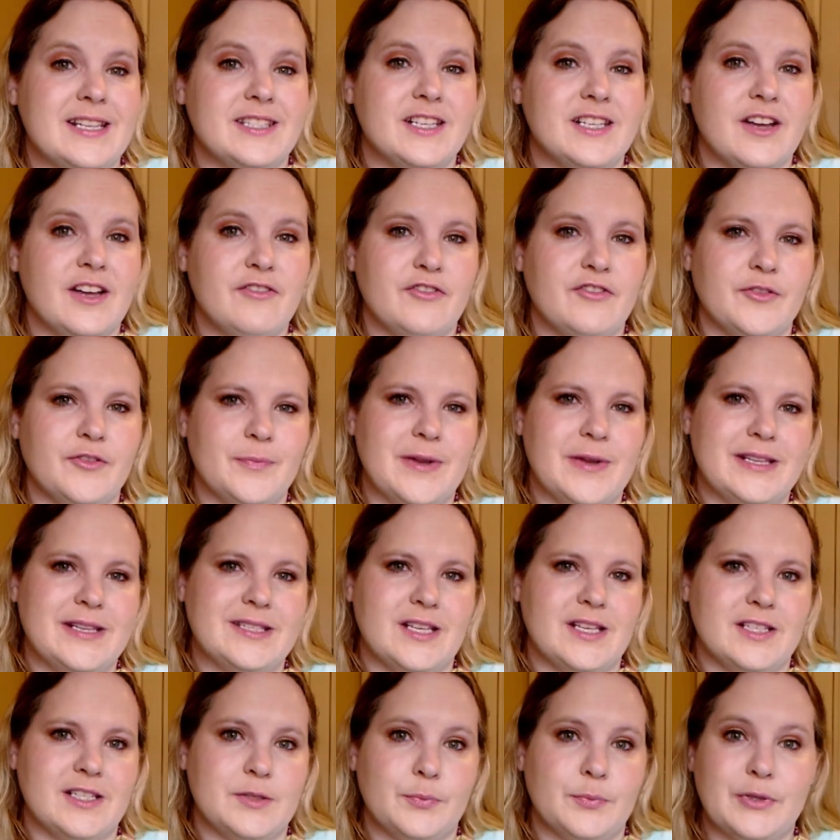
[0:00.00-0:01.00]
stuff from my
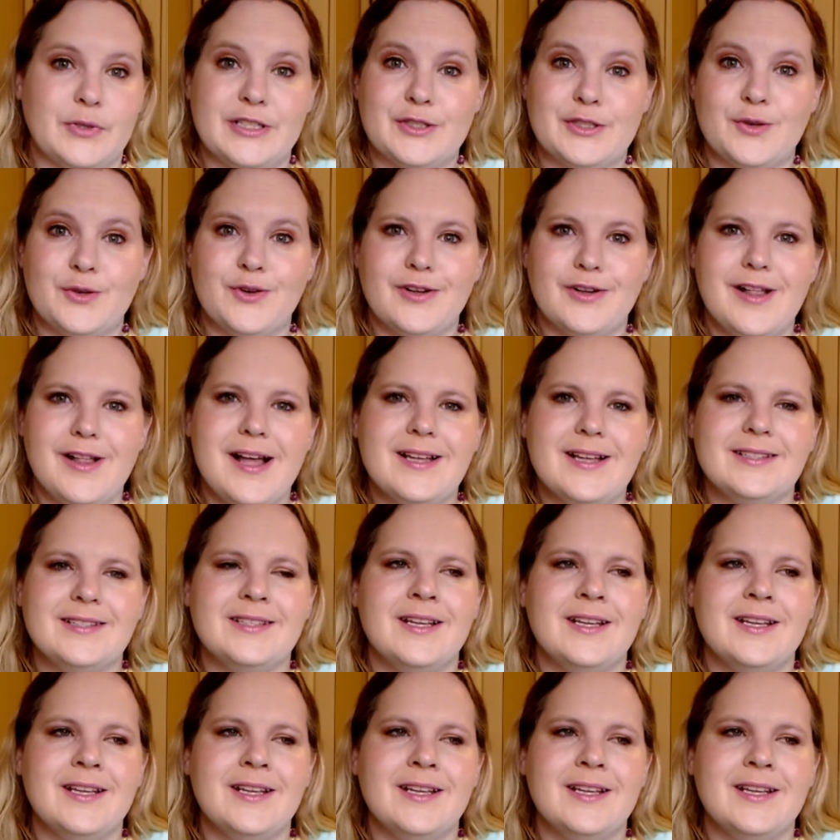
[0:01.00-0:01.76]
son's preschool class.